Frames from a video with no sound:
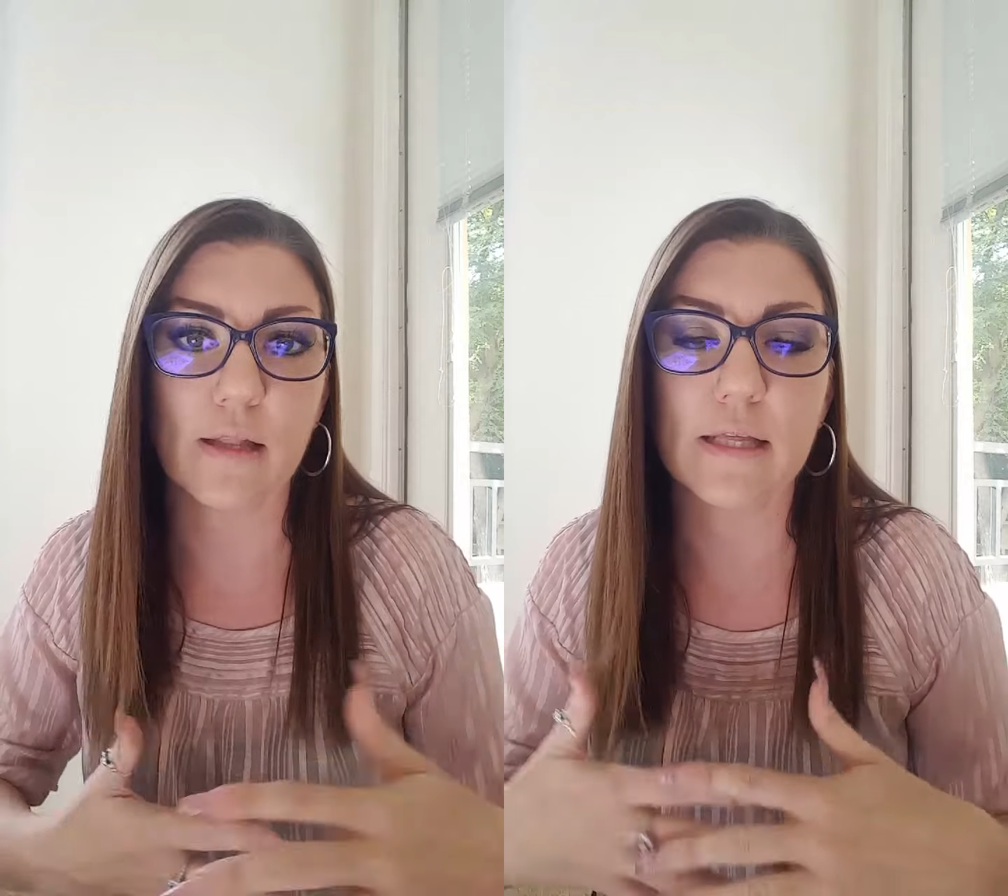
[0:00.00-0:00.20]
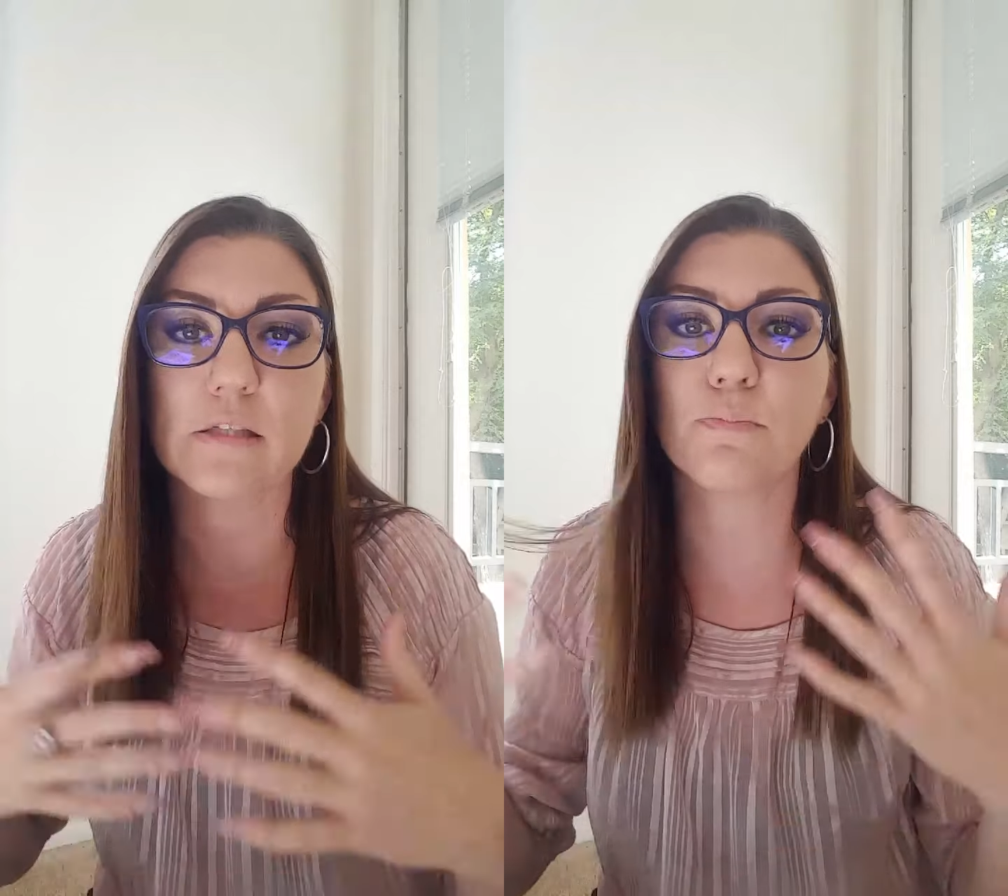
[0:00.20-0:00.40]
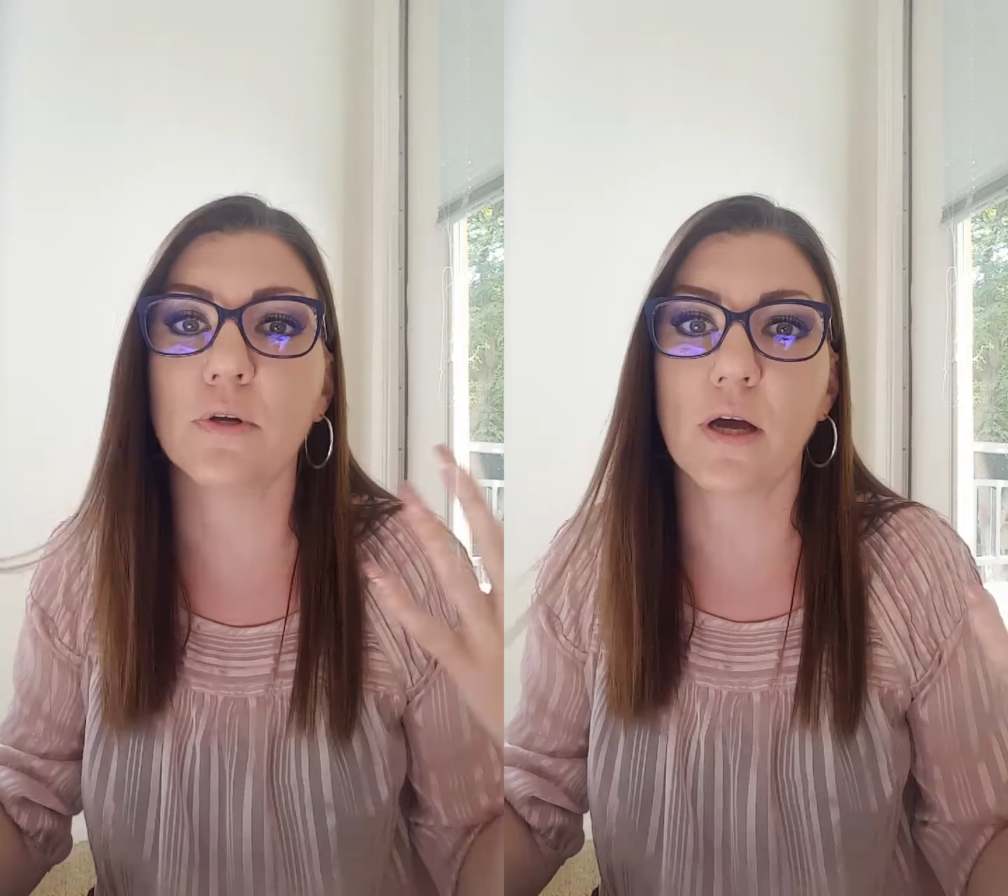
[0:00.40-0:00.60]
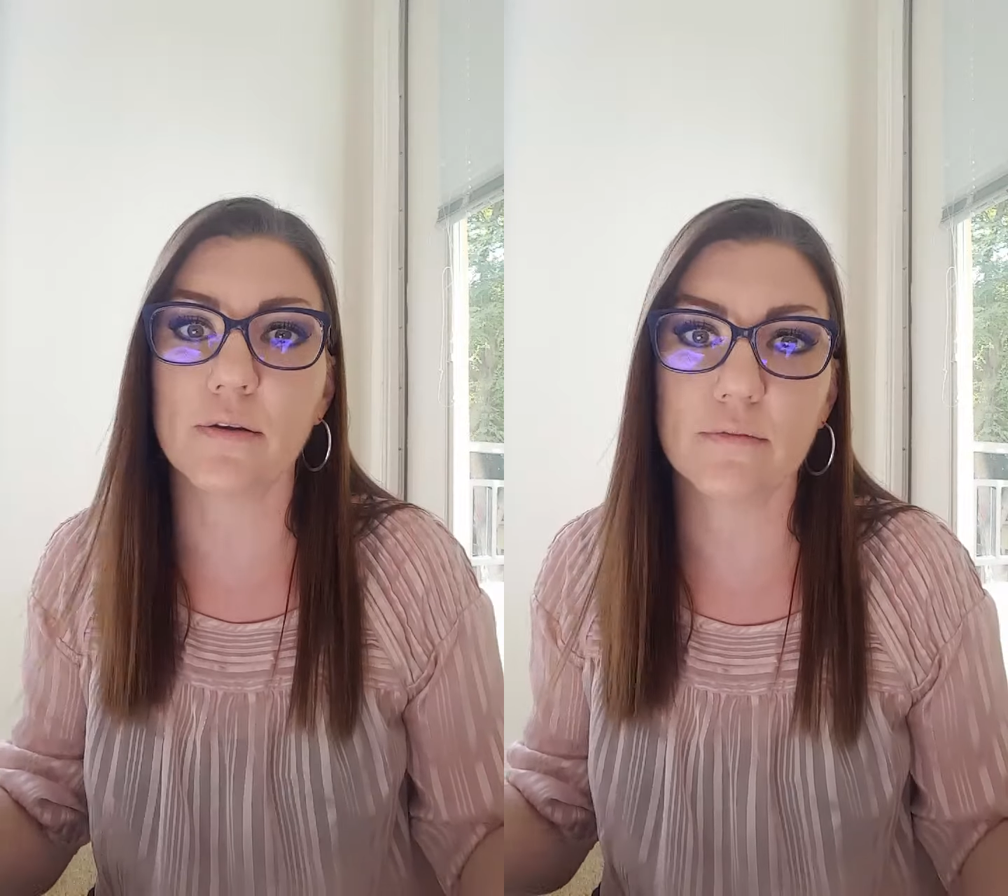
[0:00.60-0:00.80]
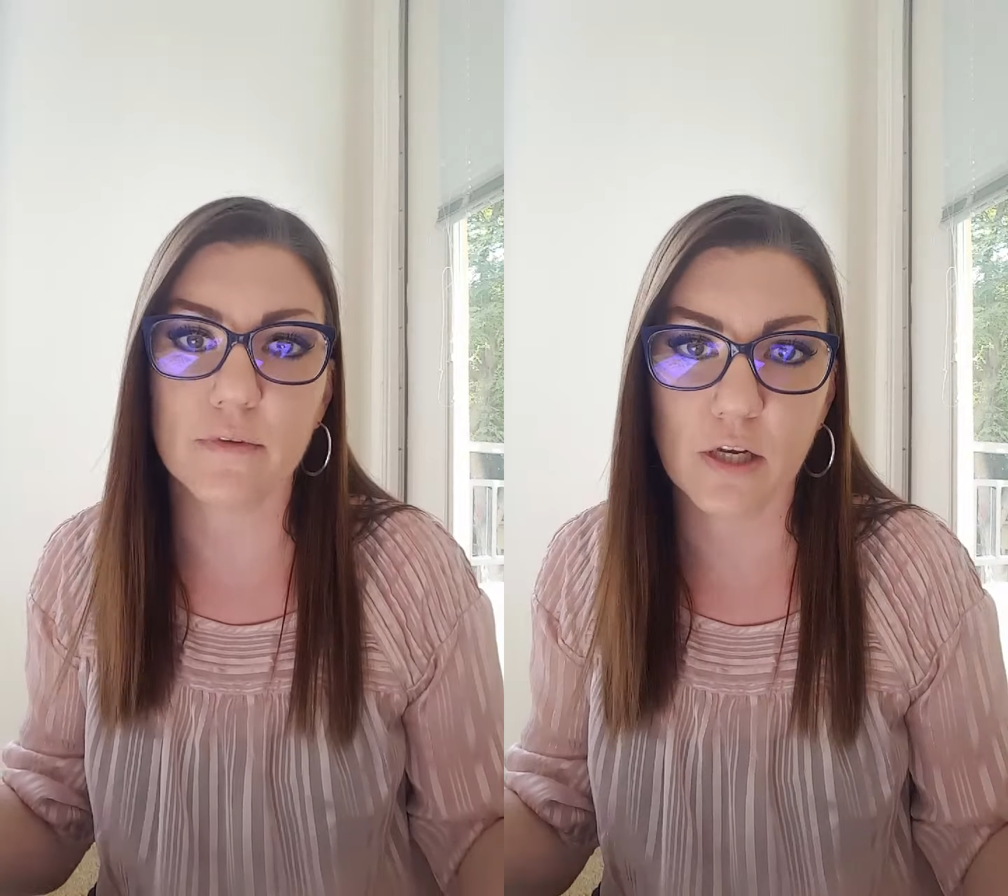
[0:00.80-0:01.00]
at least put
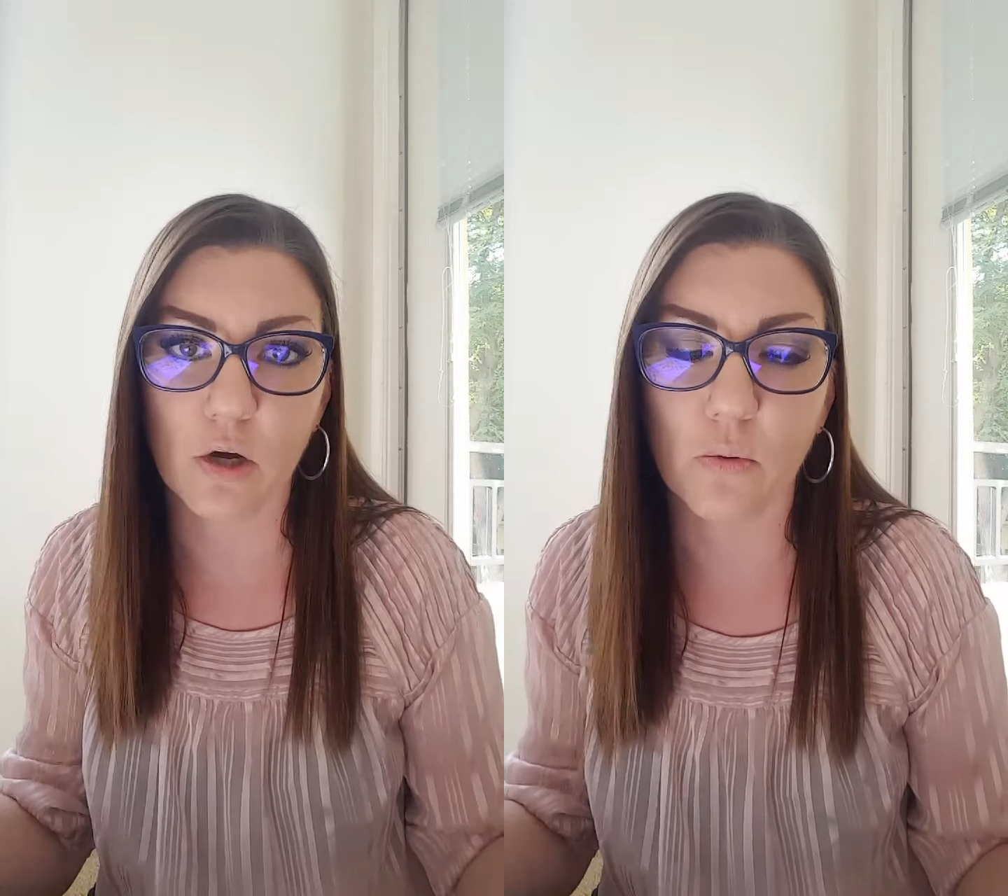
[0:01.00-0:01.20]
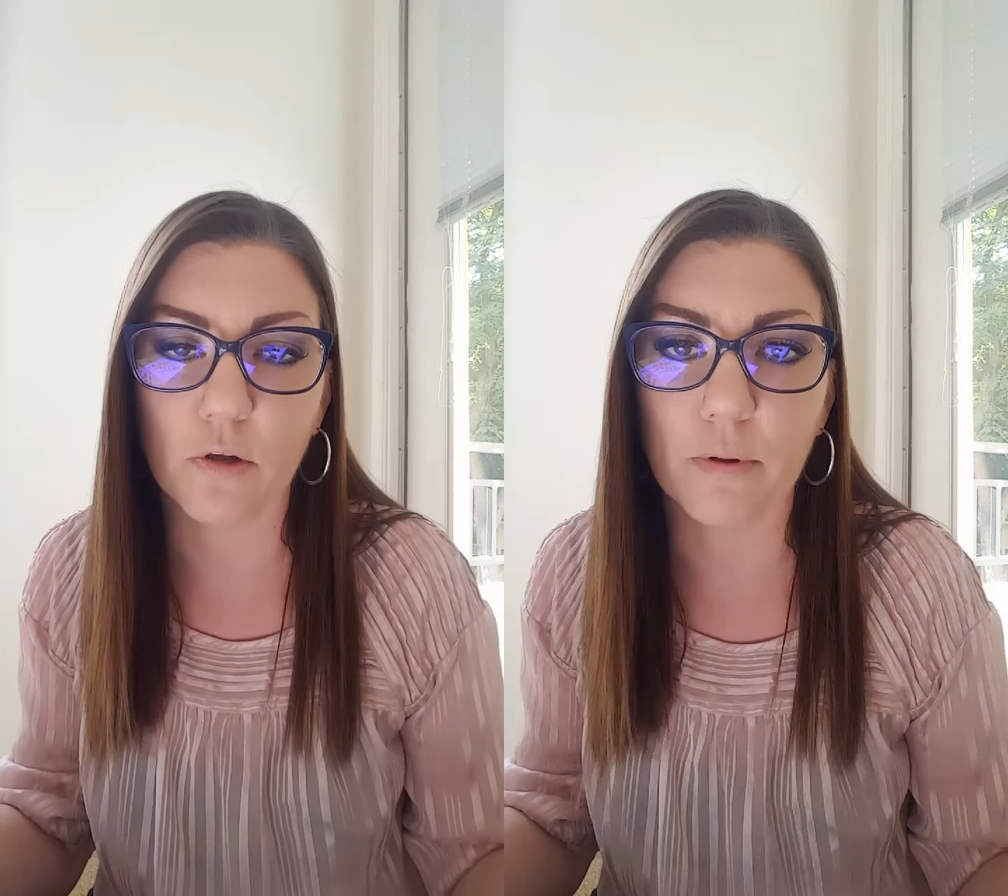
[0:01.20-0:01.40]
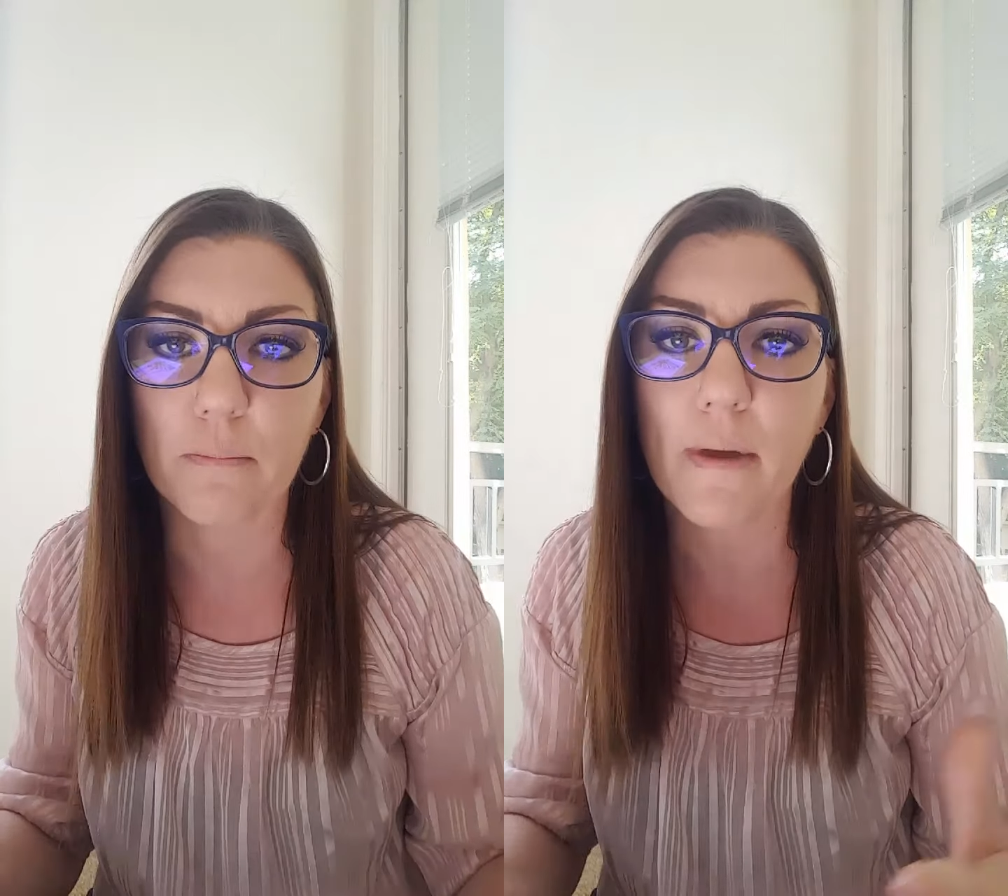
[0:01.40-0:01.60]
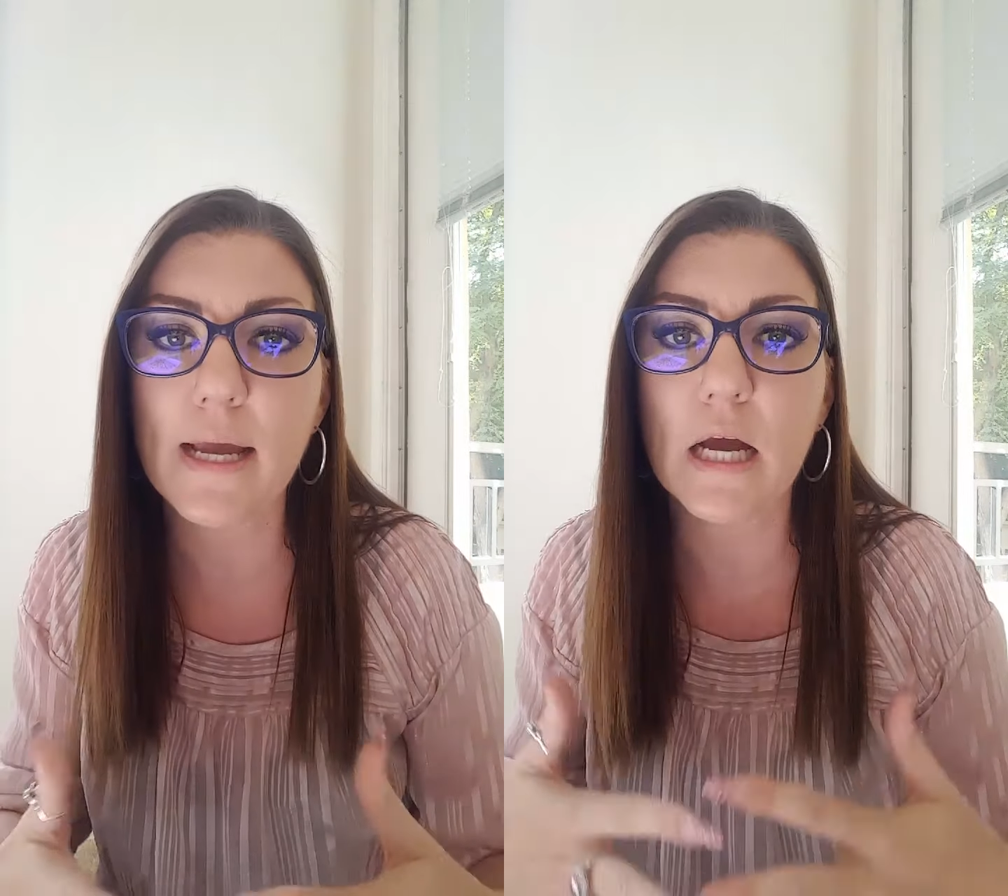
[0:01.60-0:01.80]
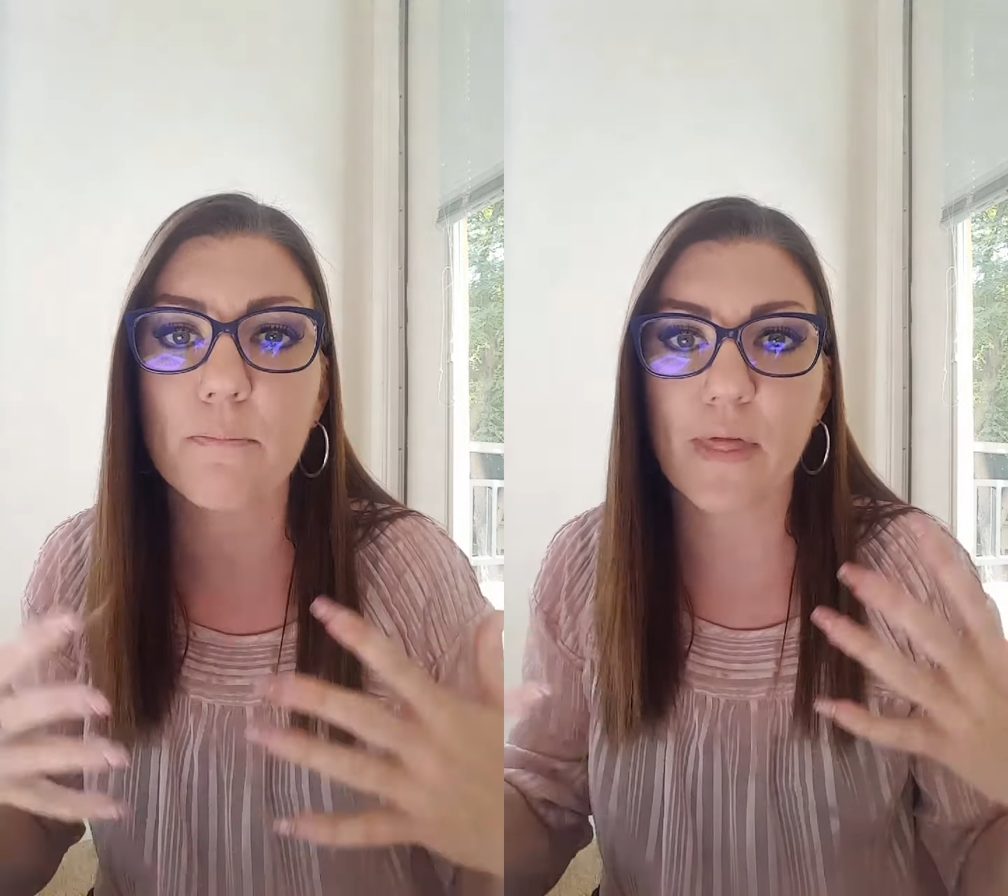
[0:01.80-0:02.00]
on, a little bit of
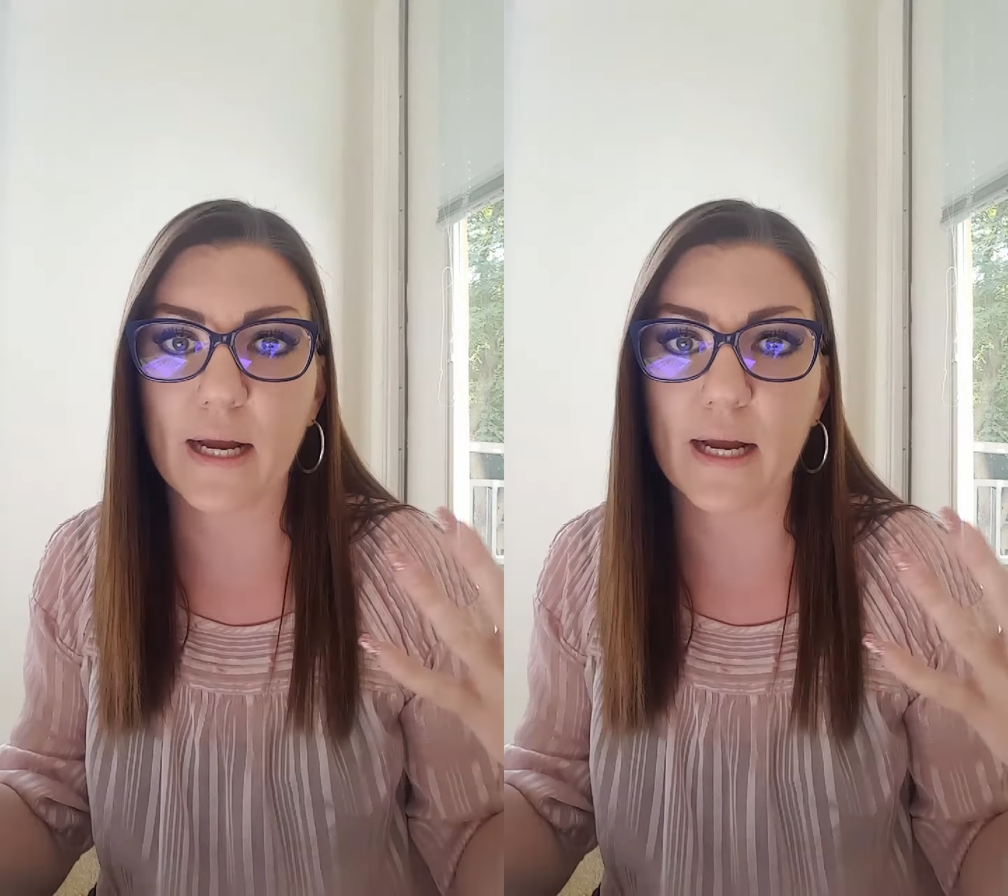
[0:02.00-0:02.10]
makeup,